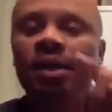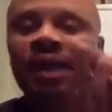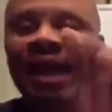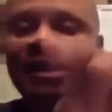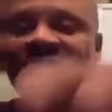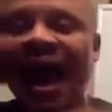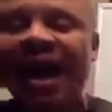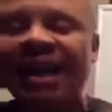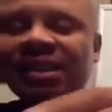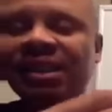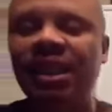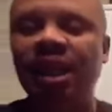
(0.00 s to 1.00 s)
that's
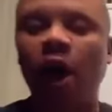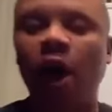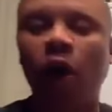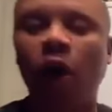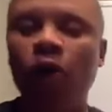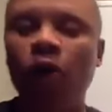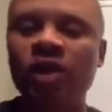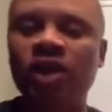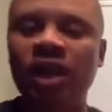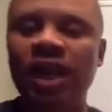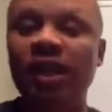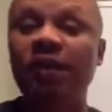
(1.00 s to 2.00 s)
actually
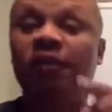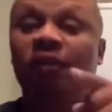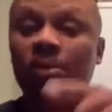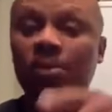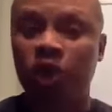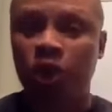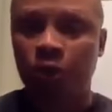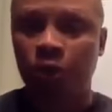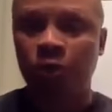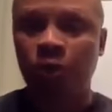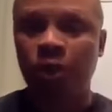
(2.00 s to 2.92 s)
originated from you.